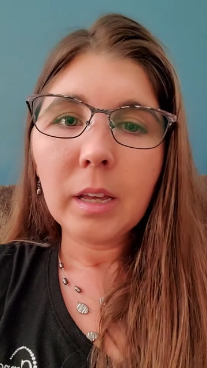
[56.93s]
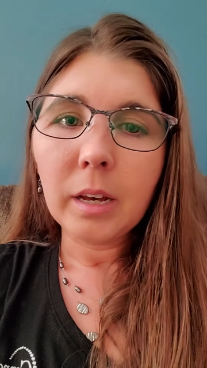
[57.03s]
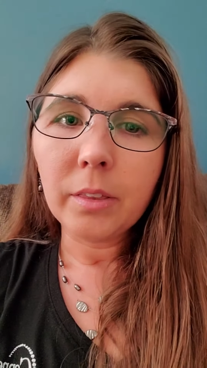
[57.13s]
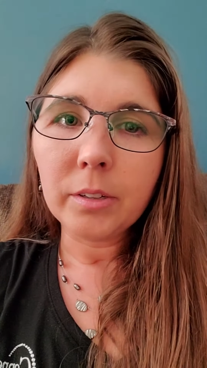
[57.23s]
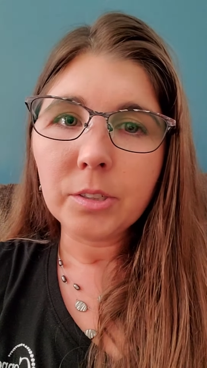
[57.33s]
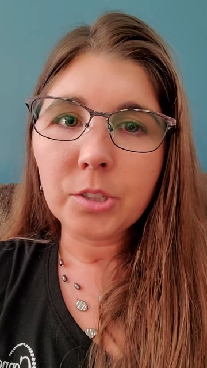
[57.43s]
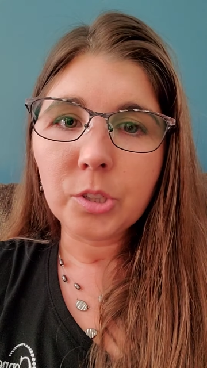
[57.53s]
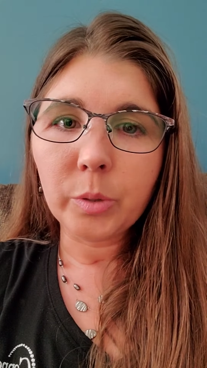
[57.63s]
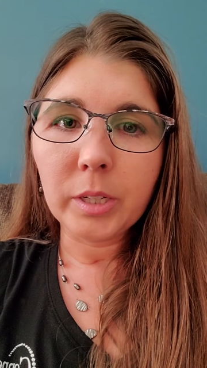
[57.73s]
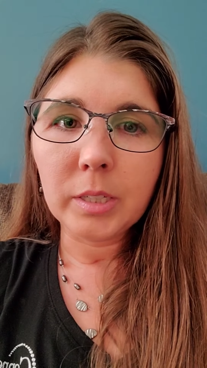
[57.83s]
Others
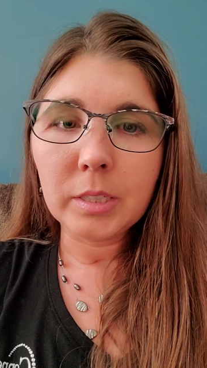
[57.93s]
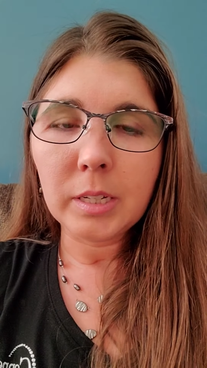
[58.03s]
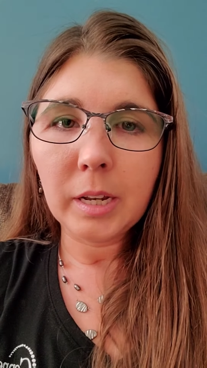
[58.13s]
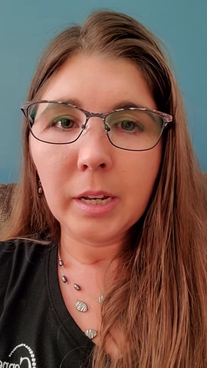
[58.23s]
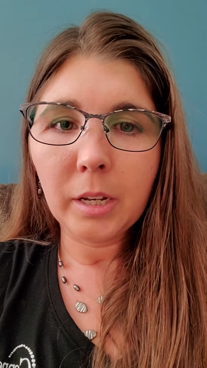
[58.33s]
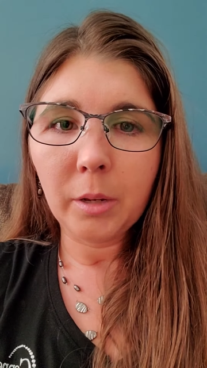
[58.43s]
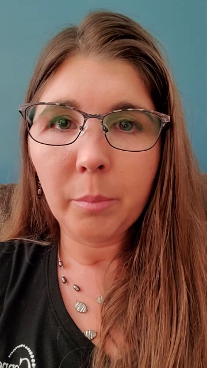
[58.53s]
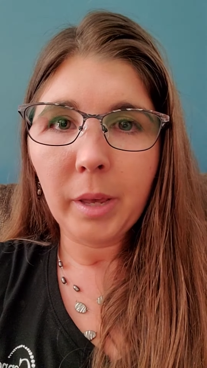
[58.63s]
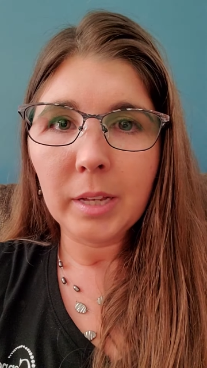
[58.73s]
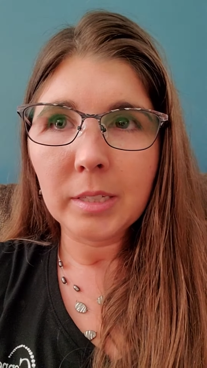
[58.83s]
do it
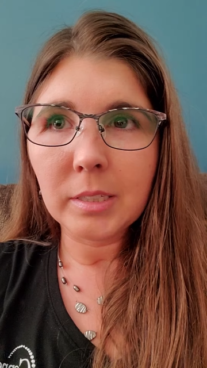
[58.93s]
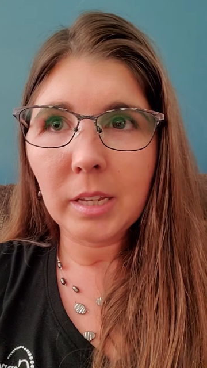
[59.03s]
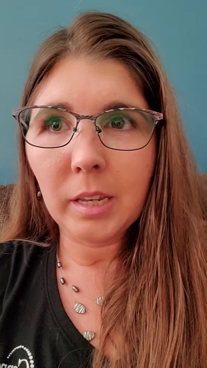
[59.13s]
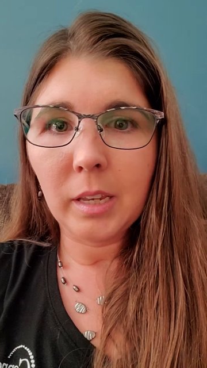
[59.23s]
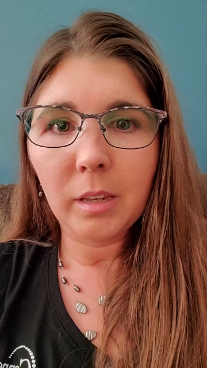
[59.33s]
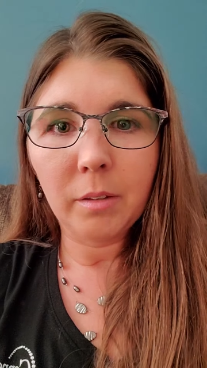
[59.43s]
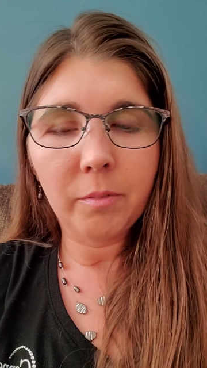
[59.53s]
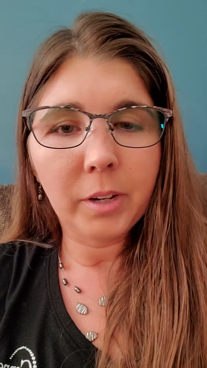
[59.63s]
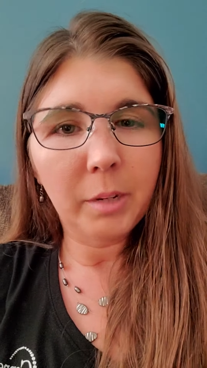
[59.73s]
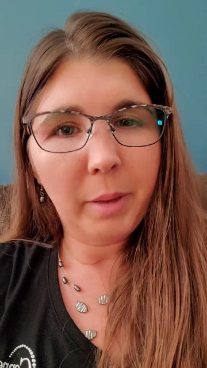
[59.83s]
um, as a
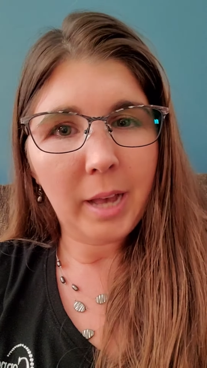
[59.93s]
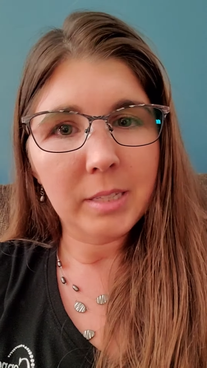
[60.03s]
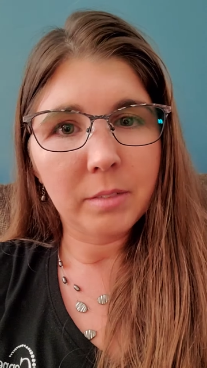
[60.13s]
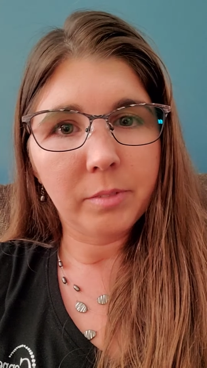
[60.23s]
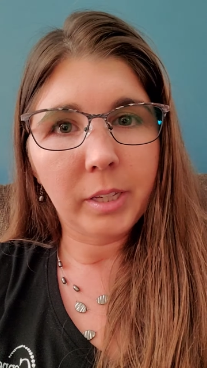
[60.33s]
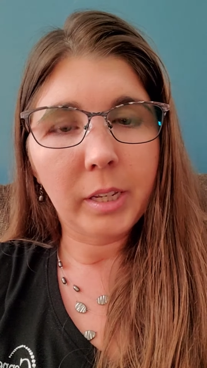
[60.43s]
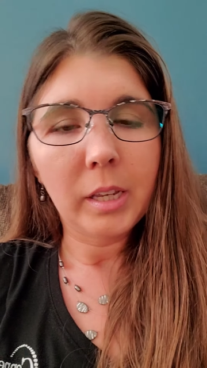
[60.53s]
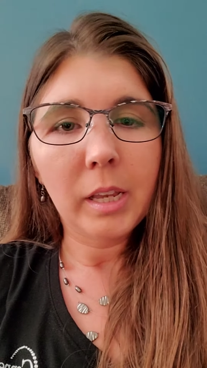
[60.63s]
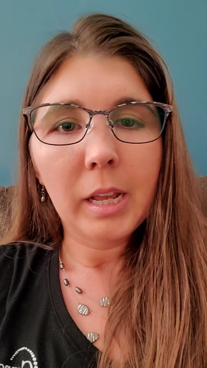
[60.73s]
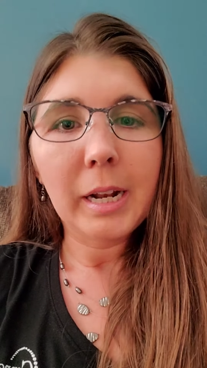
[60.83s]
very passively,
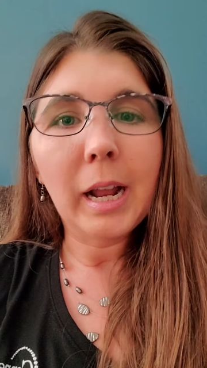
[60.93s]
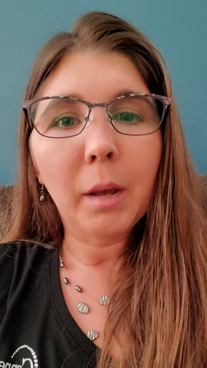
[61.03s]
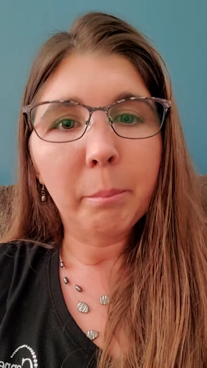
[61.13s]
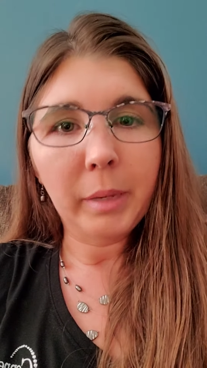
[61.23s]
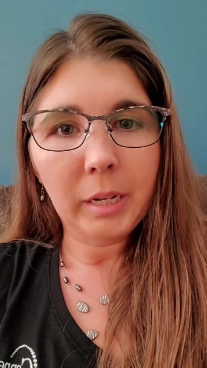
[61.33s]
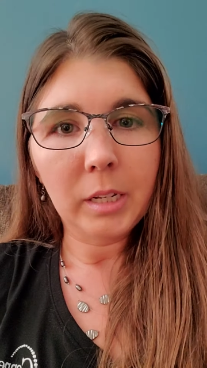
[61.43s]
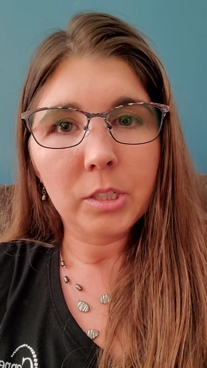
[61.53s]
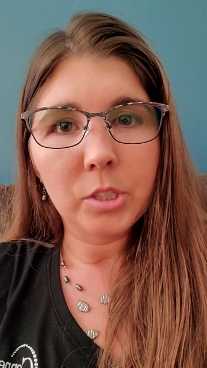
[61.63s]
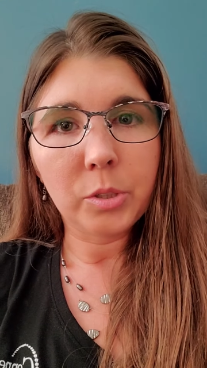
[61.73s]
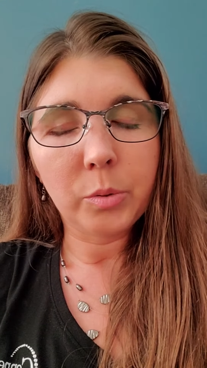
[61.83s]
not meaning
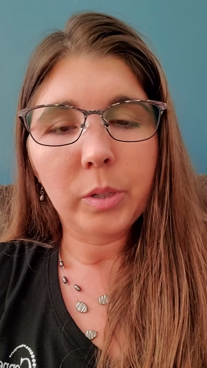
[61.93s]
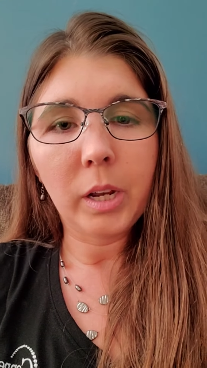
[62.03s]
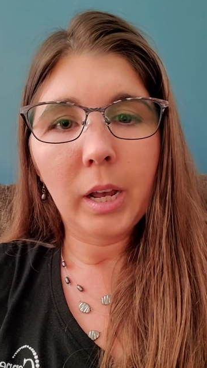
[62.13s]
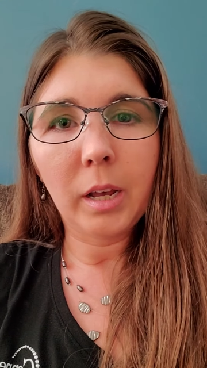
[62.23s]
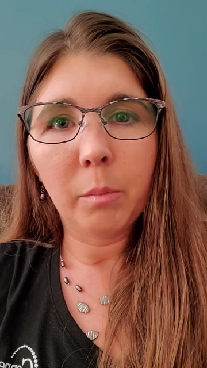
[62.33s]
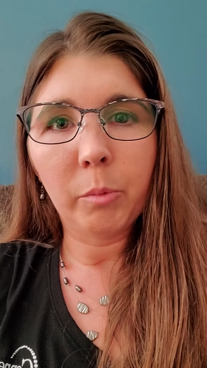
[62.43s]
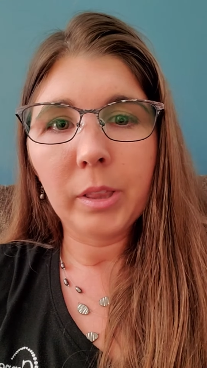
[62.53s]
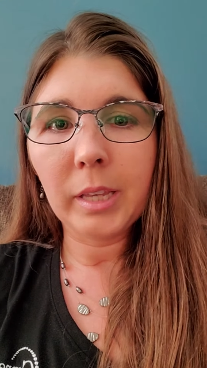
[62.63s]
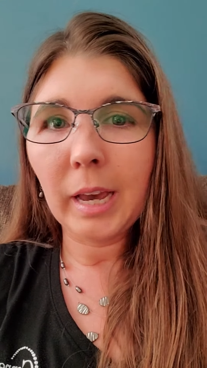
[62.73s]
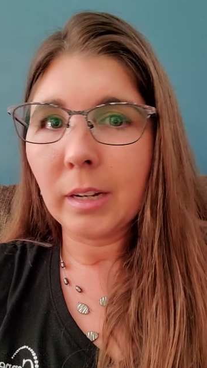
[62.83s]
to, um, with
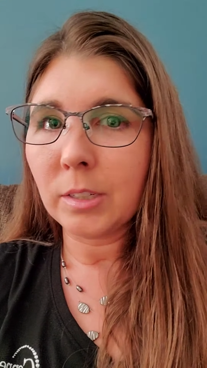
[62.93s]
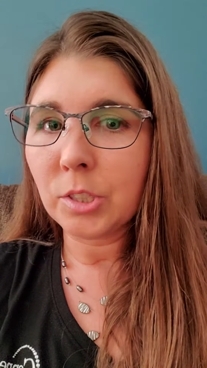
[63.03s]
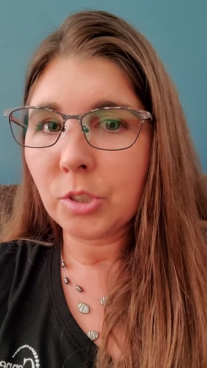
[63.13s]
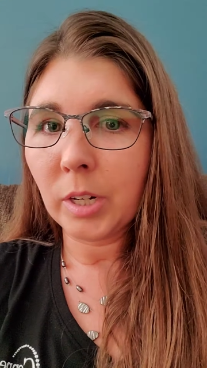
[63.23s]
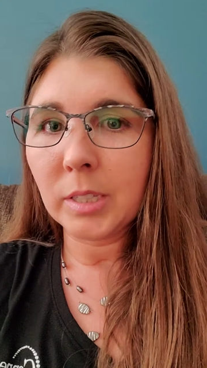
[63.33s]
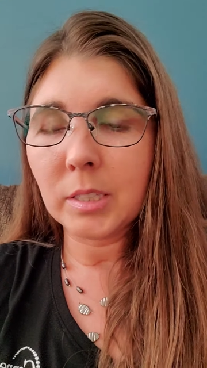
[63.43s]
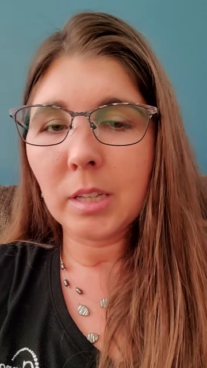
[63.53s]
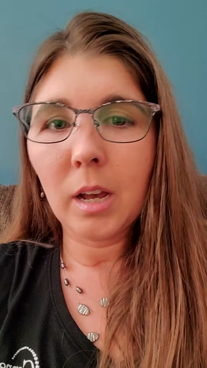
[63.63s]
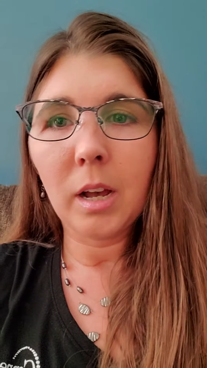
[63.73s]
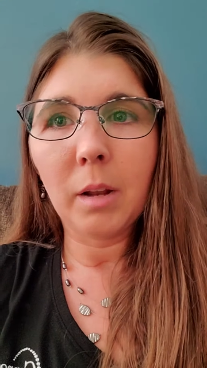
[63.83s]
the added stress
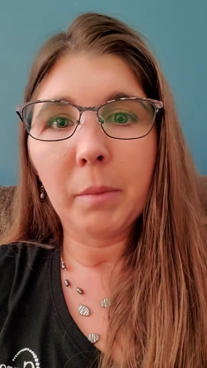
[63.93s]
on